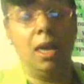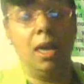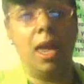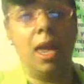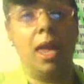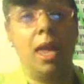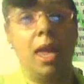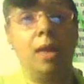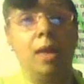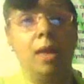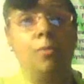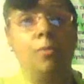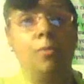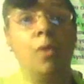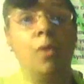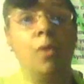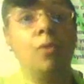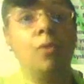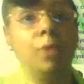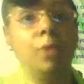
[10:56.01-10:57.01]
And
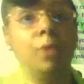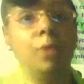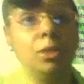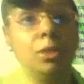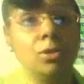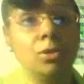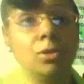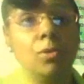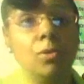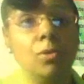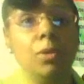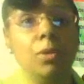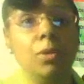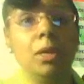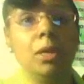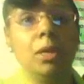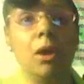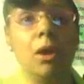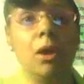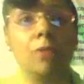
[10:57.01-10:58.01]
what we do,
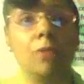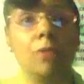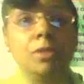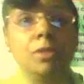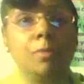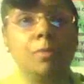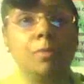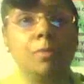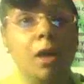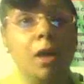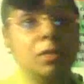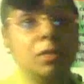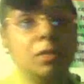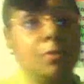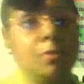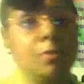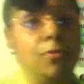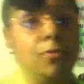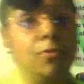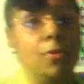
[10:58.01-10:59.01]
we are responsible